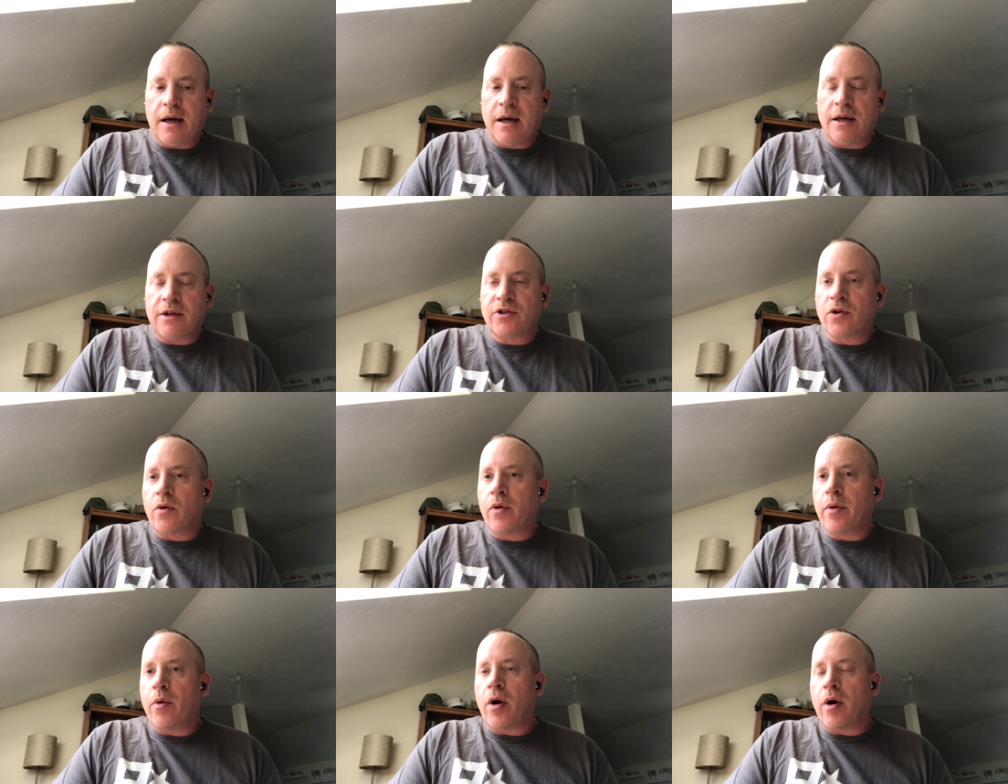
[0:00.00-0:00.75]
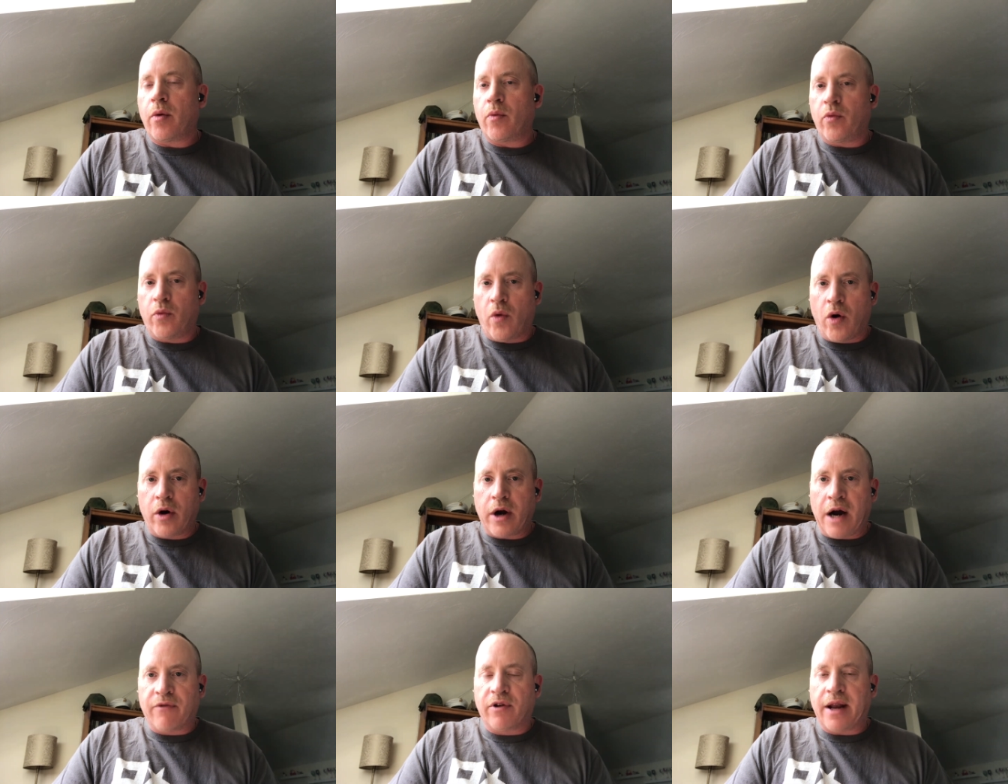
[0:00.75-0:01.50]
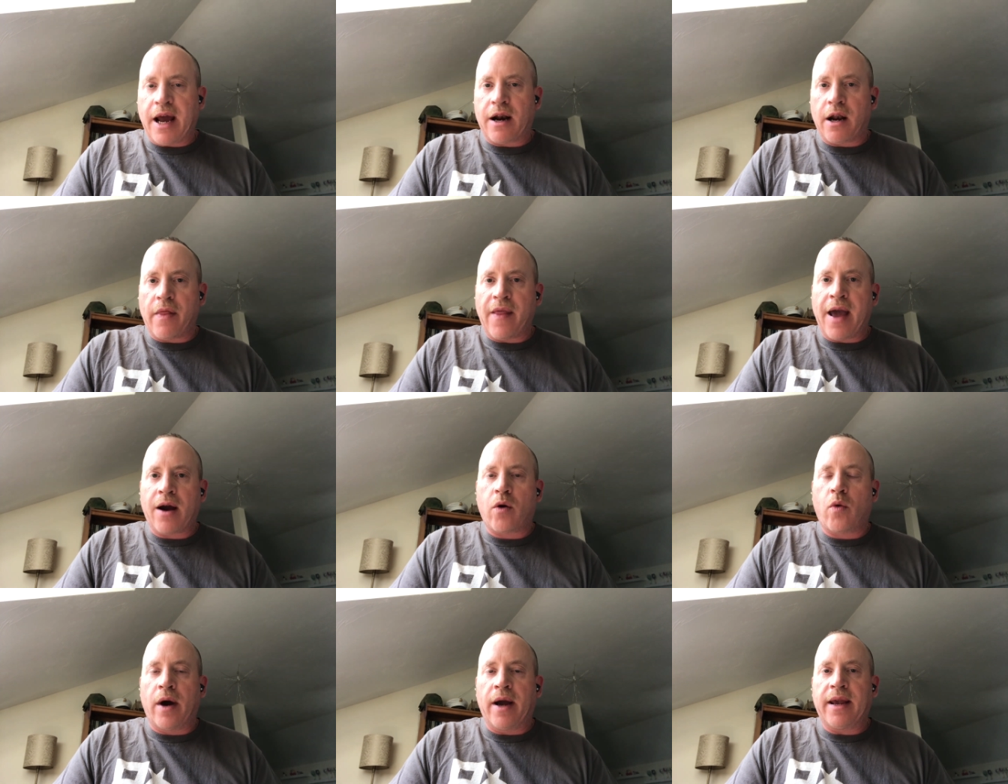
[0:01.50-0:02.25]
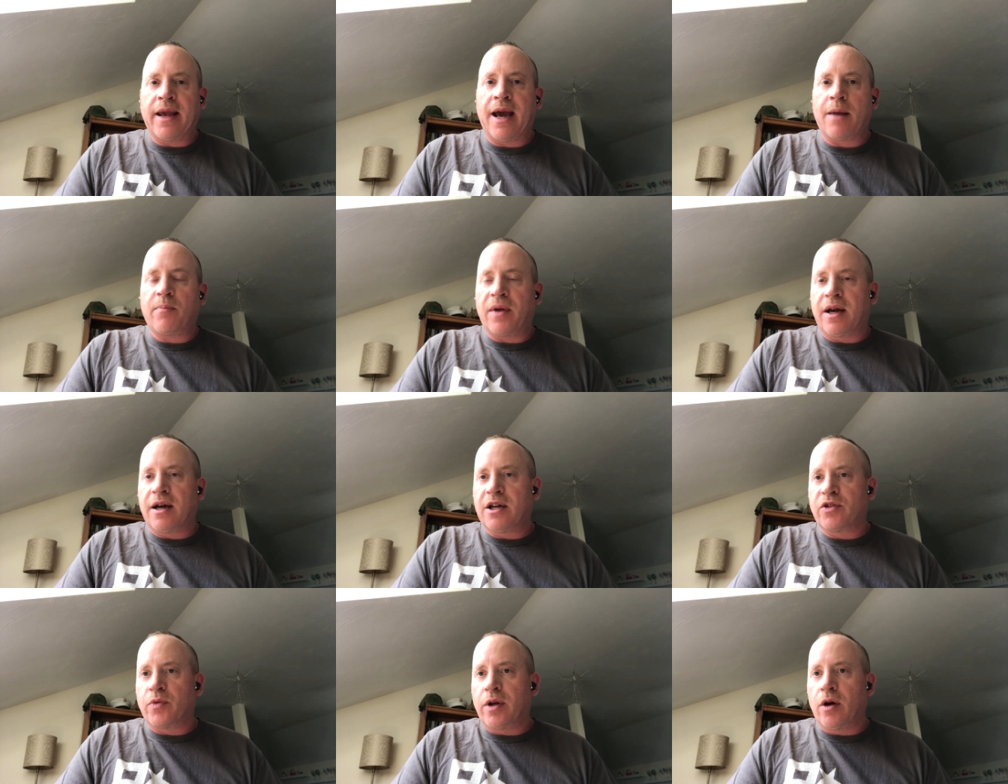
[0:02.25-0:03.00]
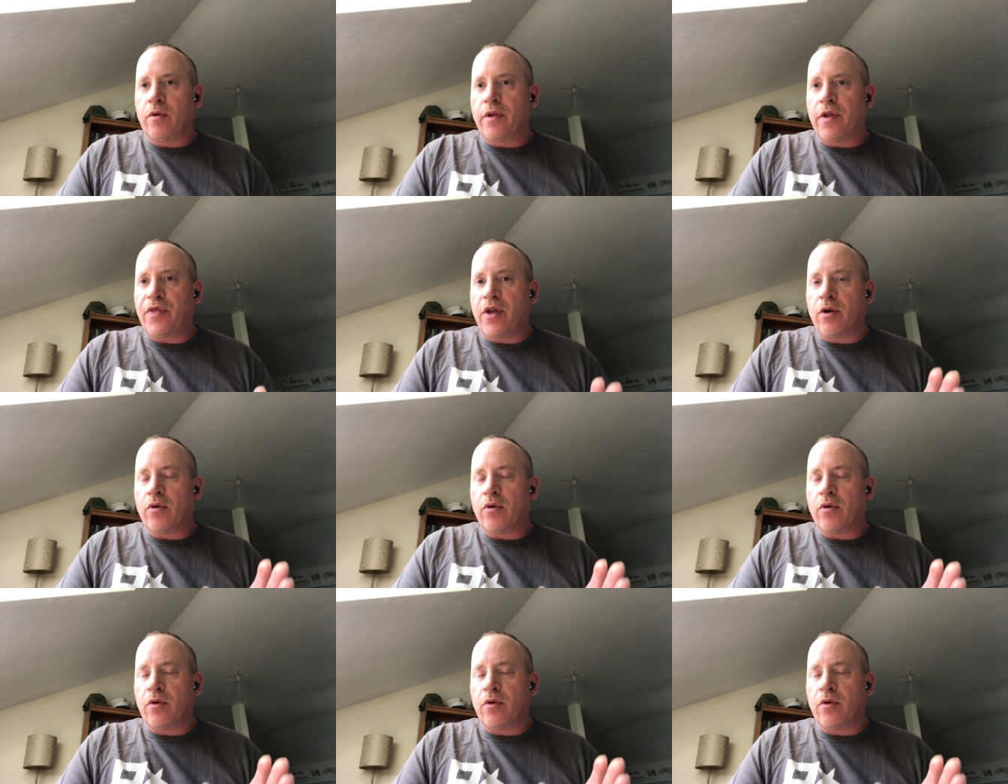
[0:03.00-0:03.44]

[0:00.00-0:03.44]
So we won't cover down on that quite yet, because we know that